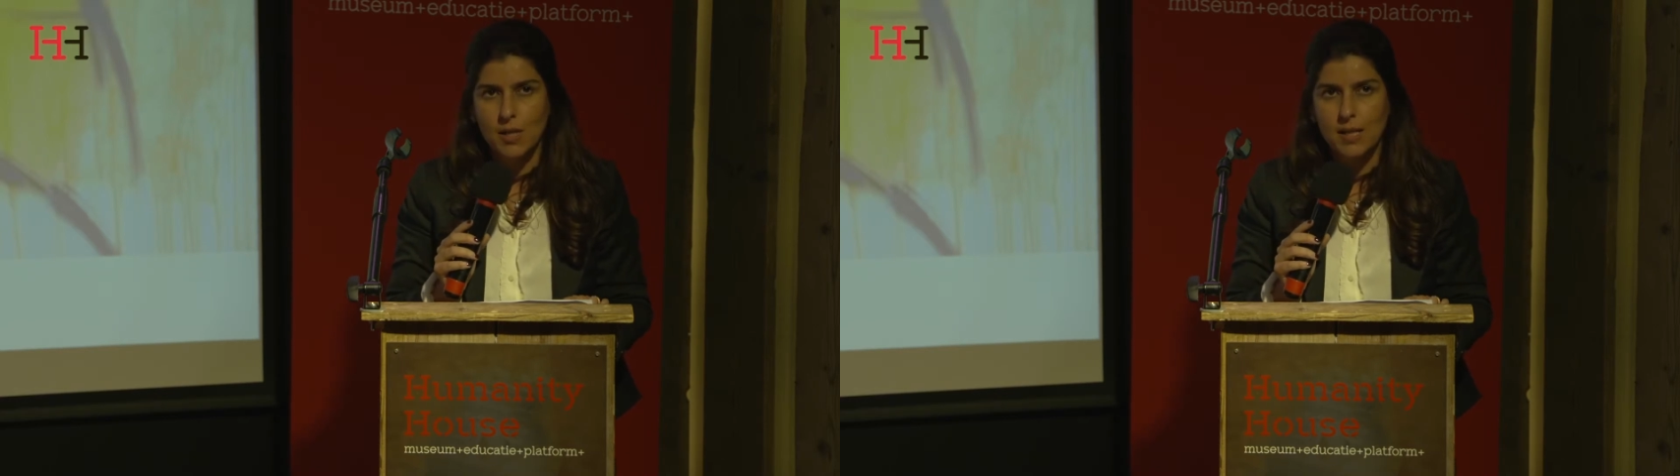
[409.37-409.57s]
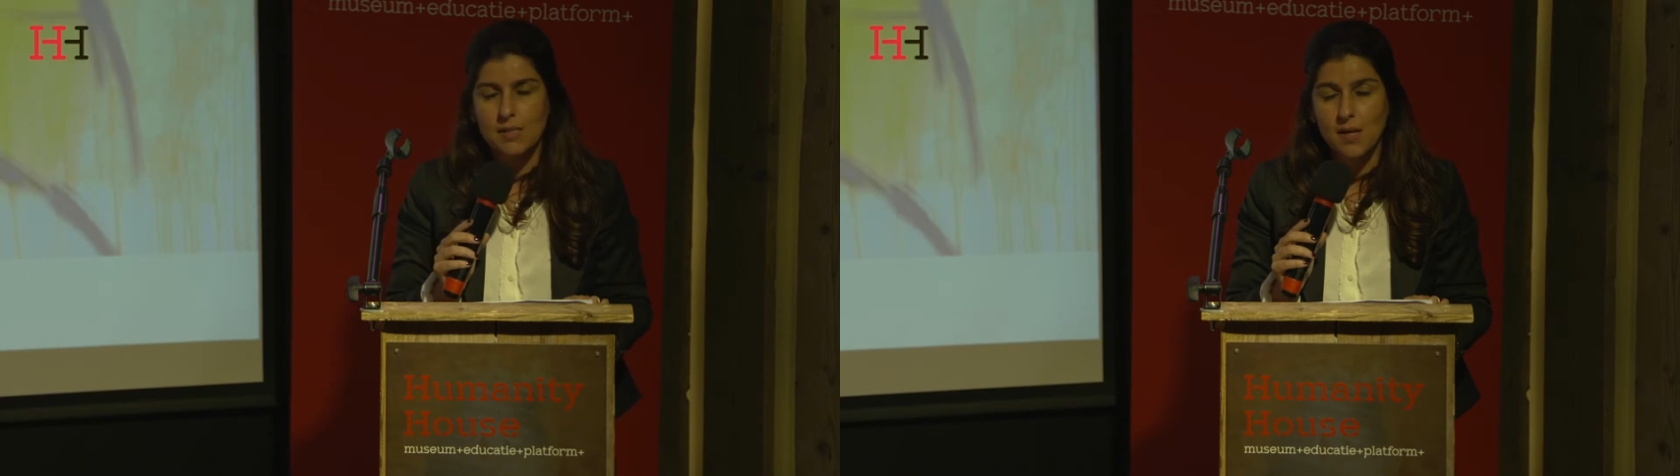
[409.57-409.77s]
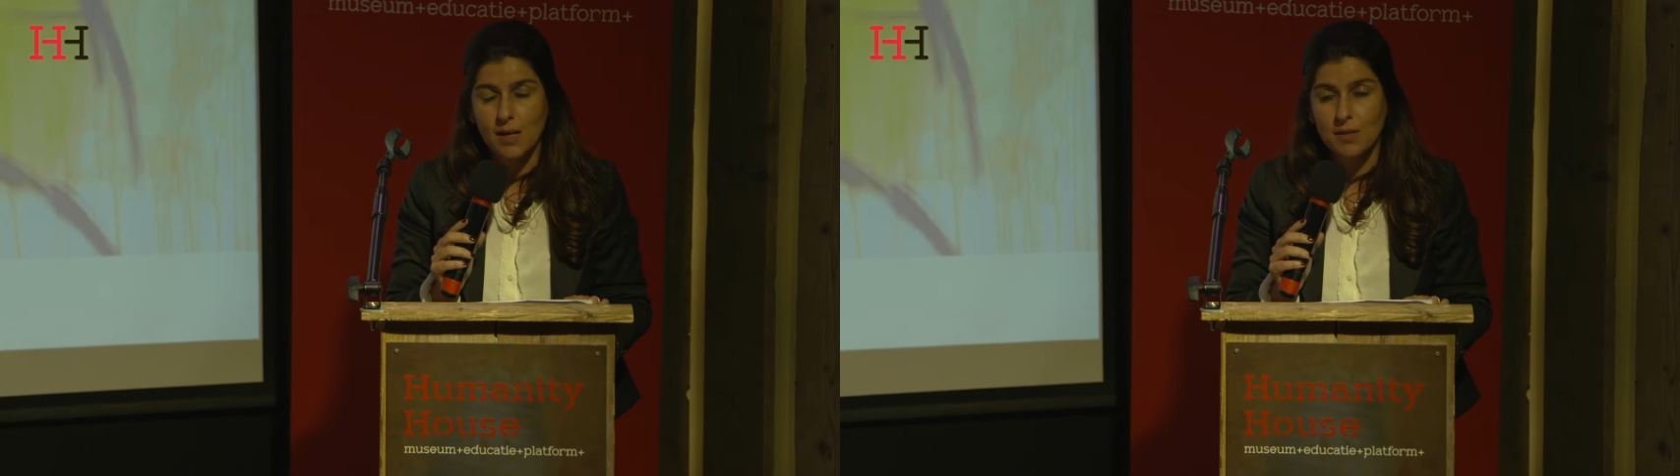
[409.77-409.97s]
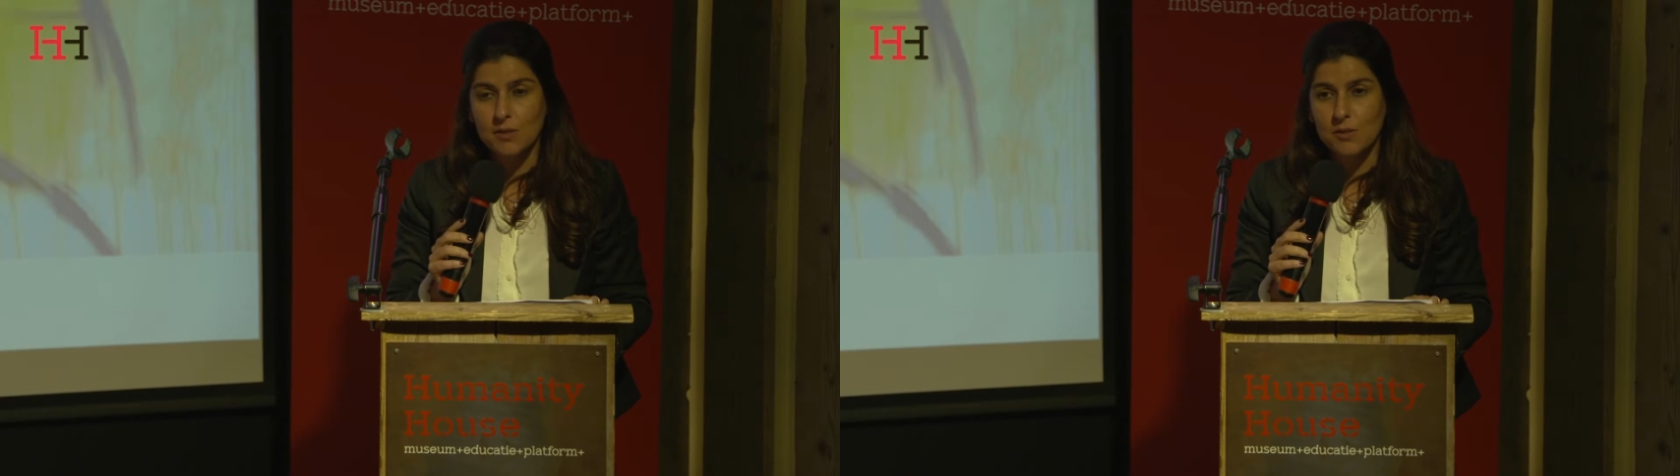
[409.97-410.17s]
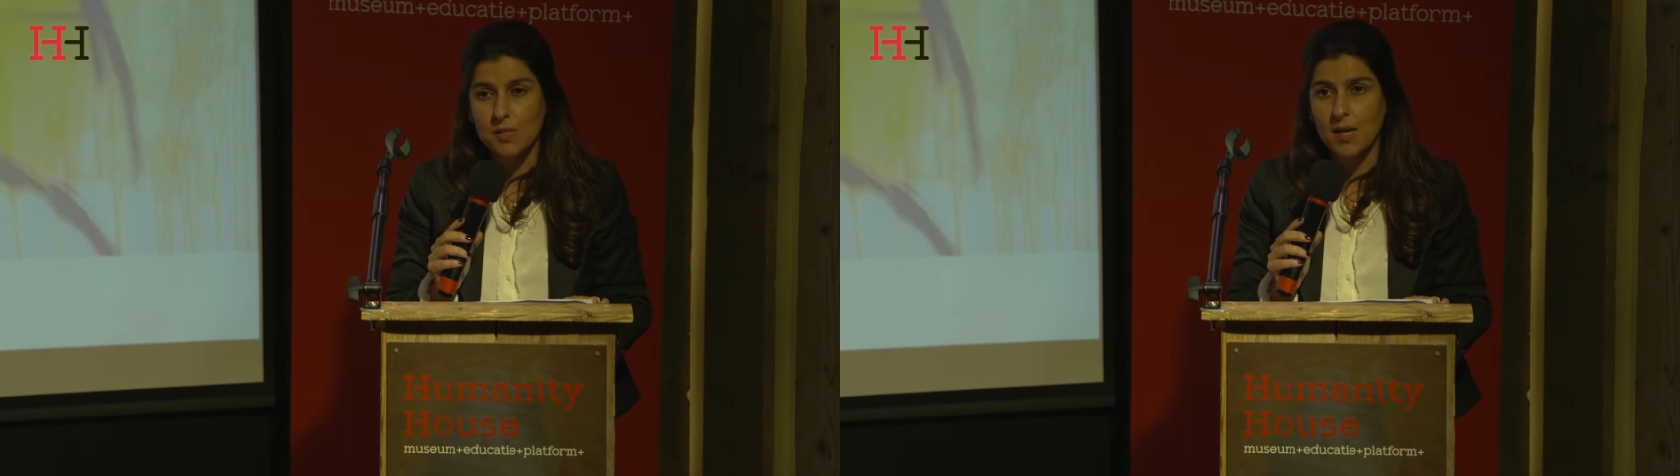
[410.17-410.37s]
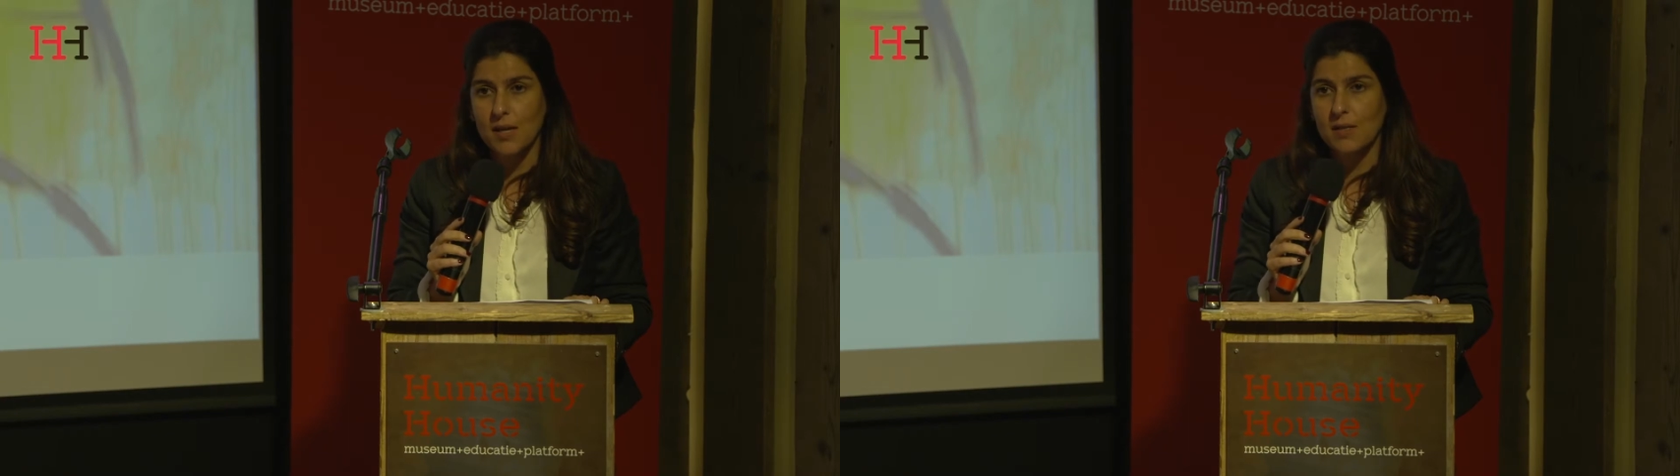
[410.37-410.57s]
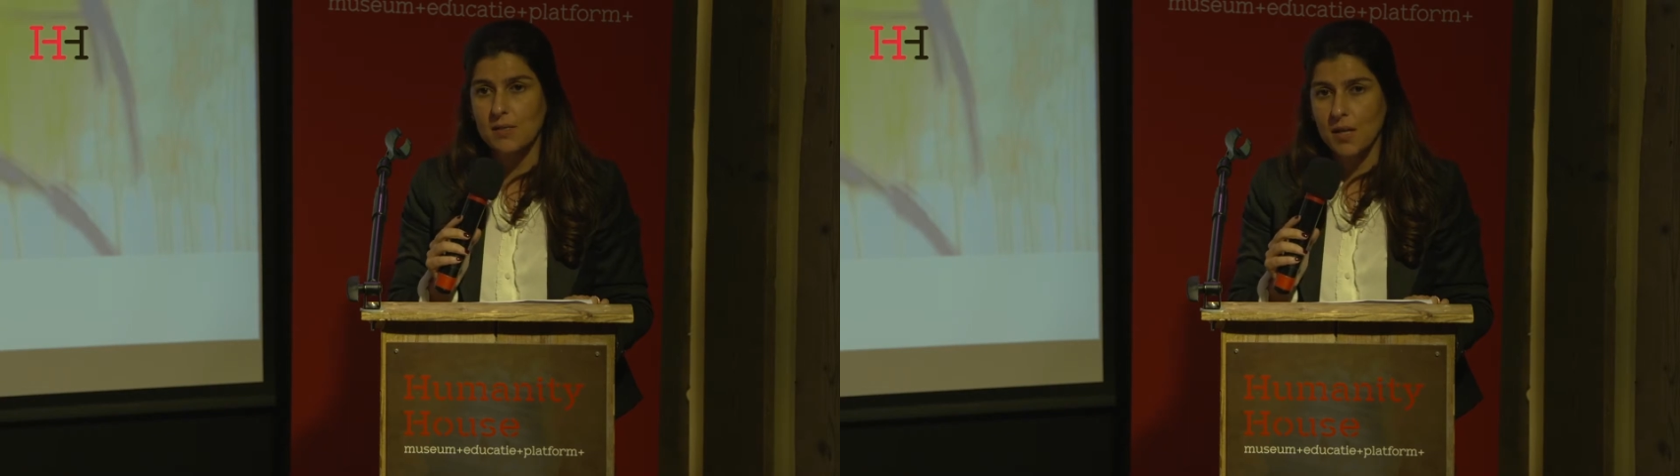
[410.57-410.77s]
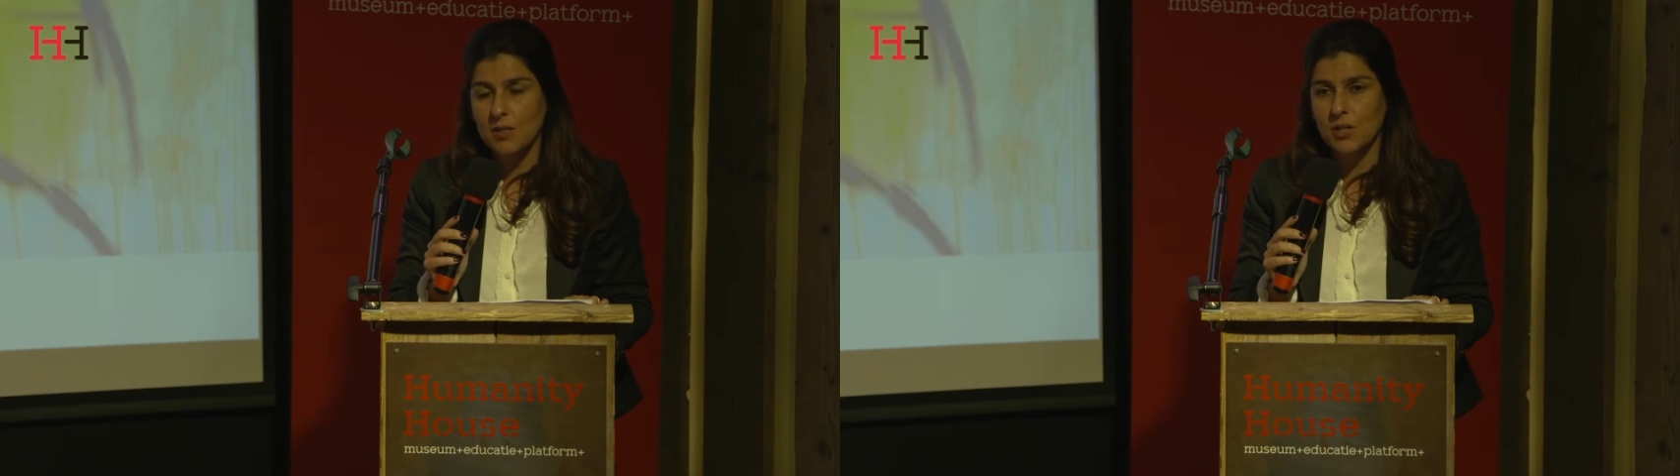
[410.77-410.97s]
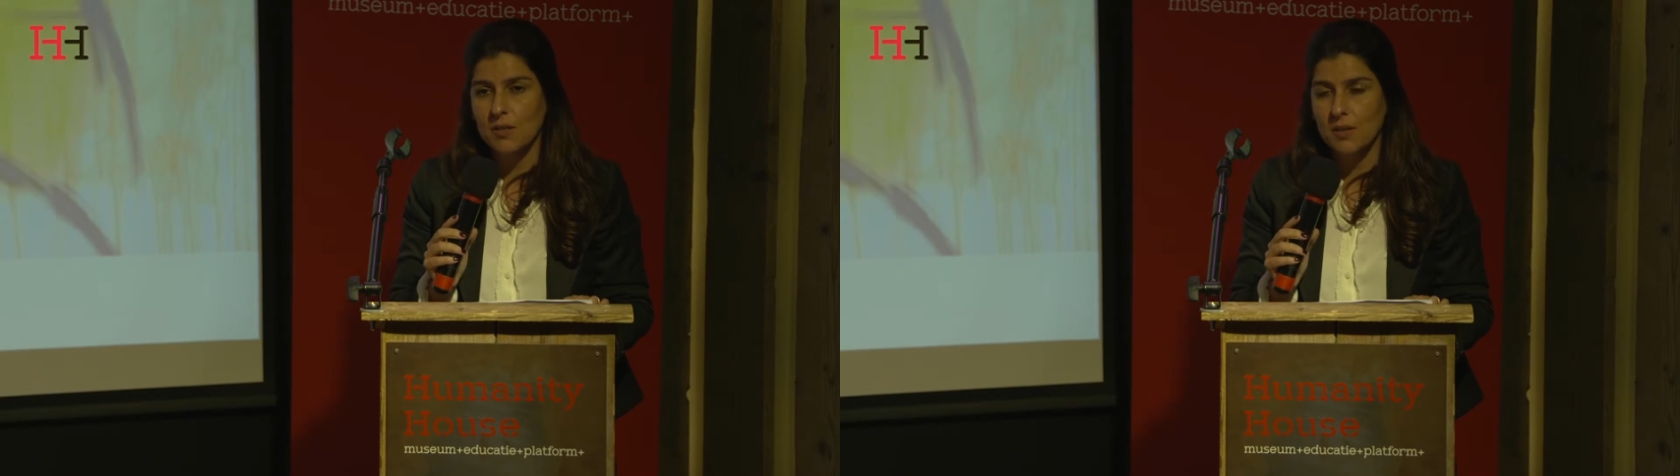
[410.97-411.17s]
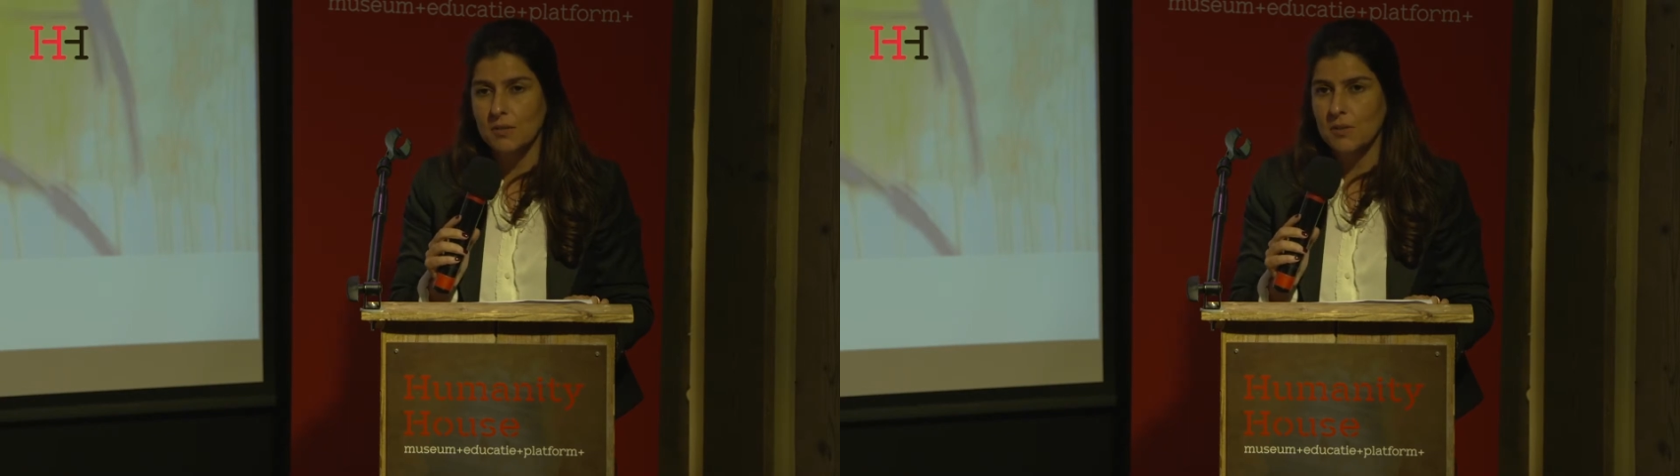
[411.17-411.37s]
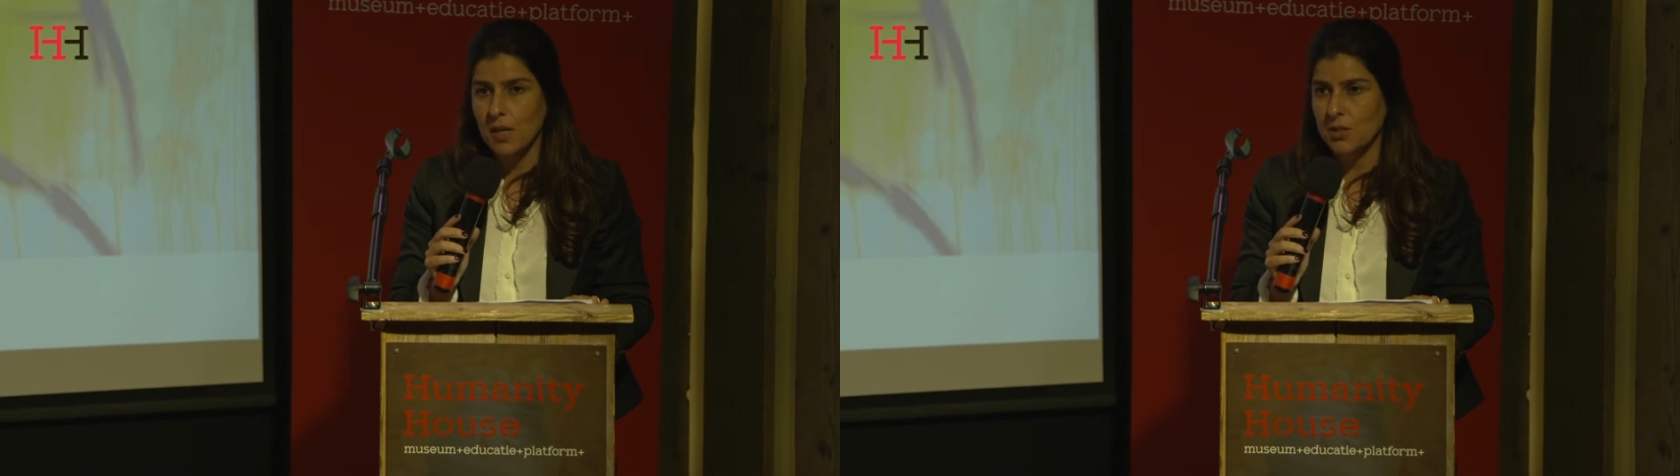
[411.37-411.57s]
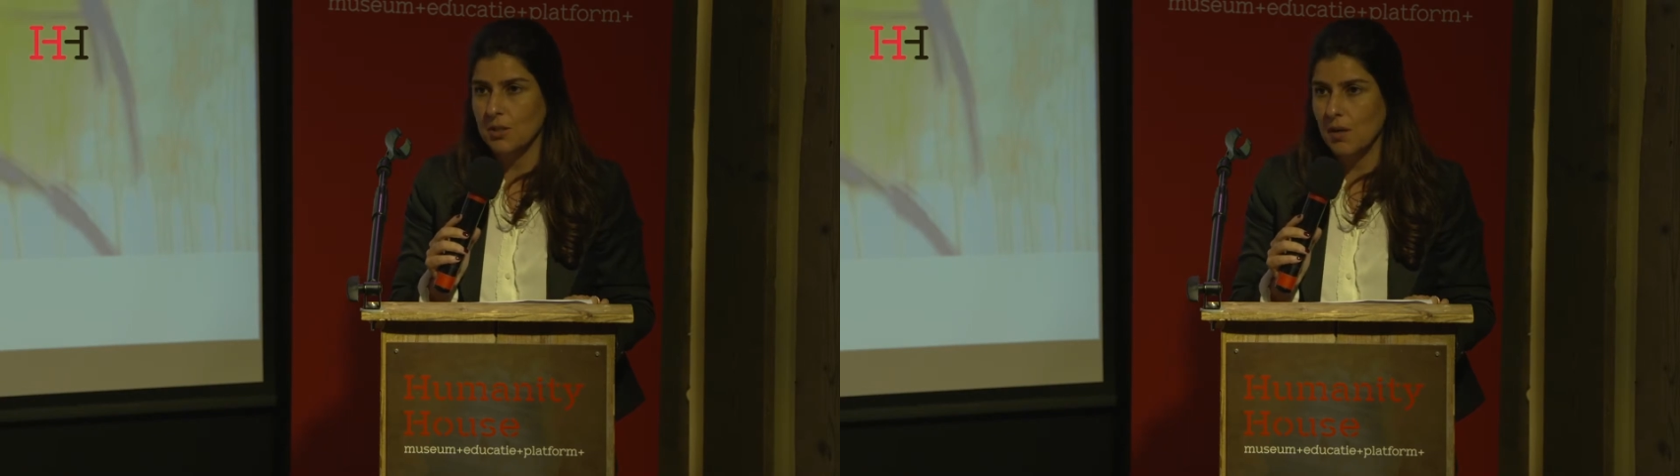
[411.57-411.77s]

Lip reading: And sadly to say, it's actually the international